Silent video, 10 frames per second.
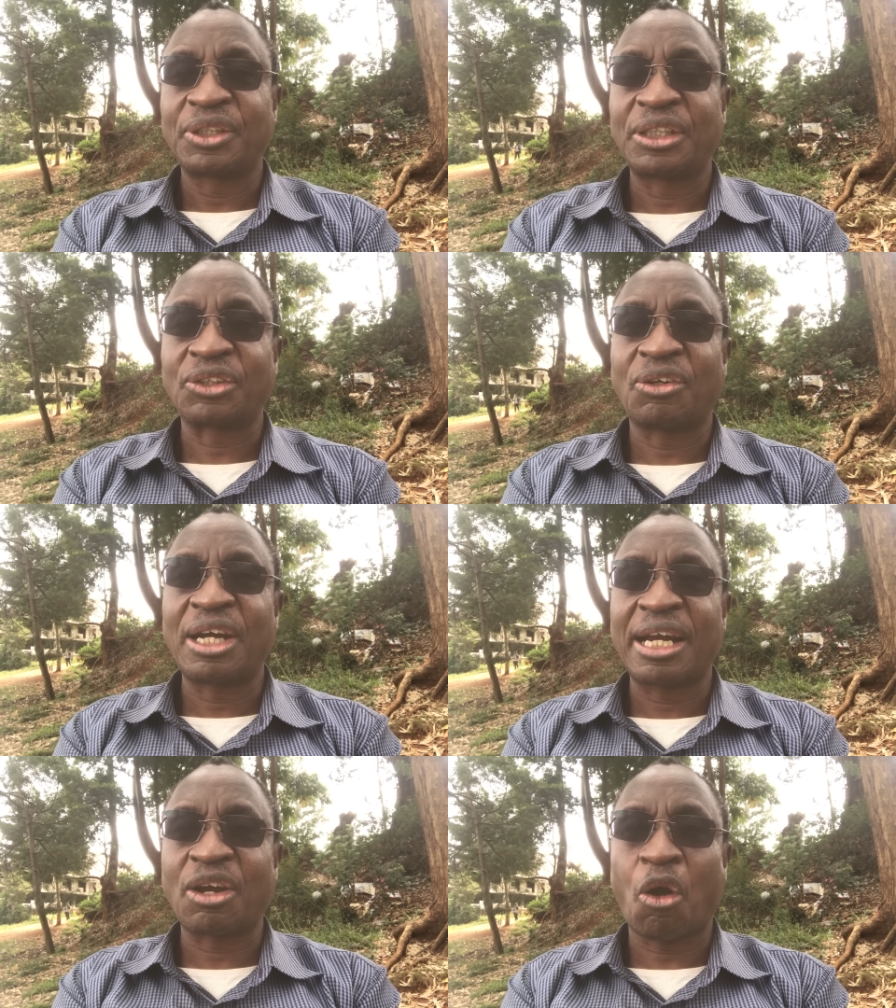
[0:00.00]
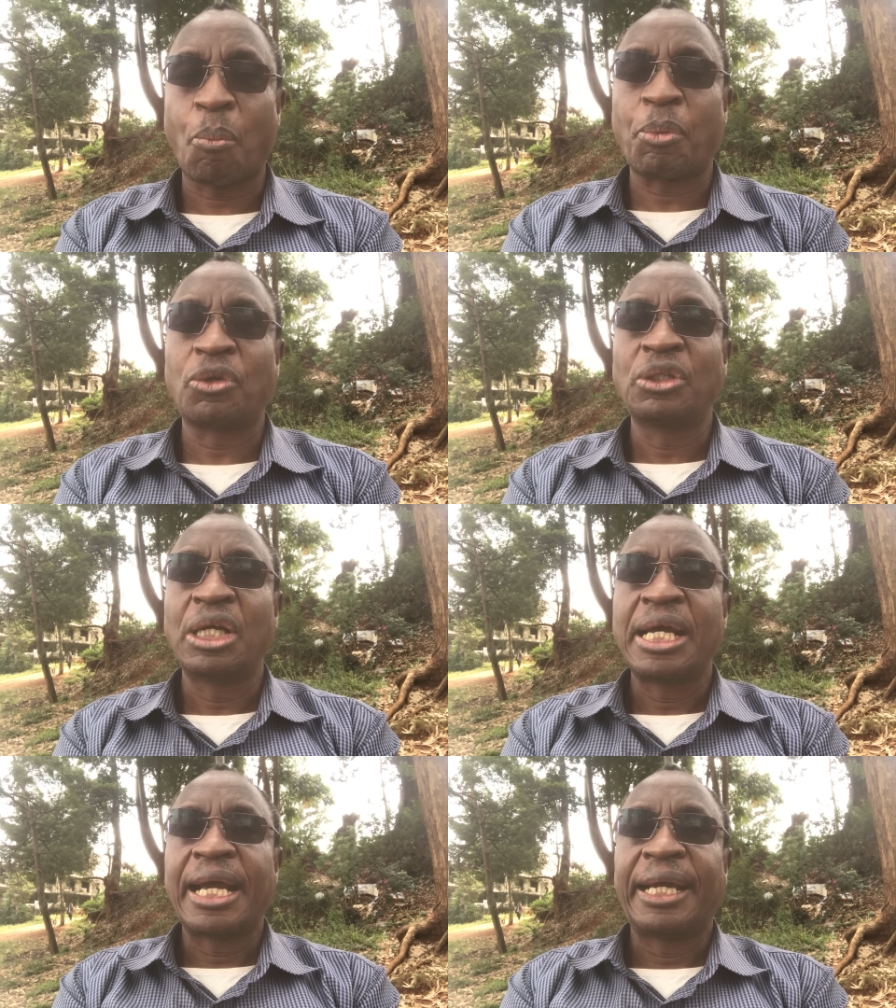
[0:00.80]
Discordant couple
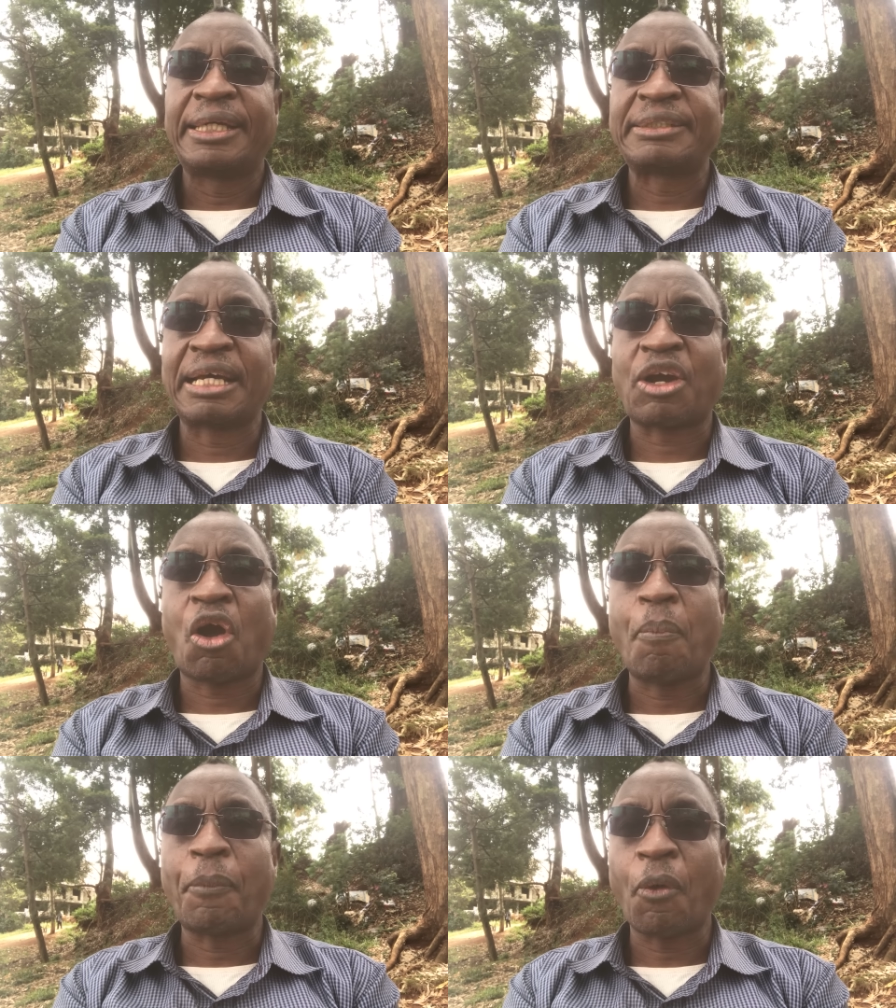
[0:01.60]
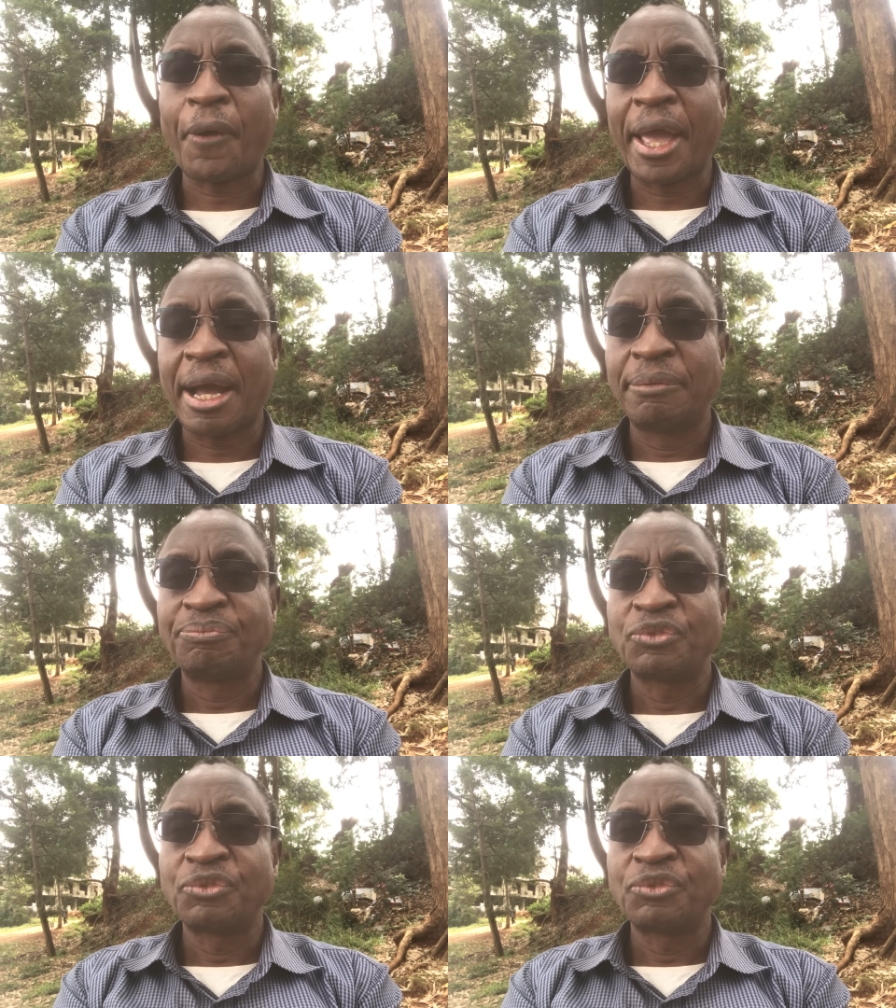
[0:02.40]
is a couple where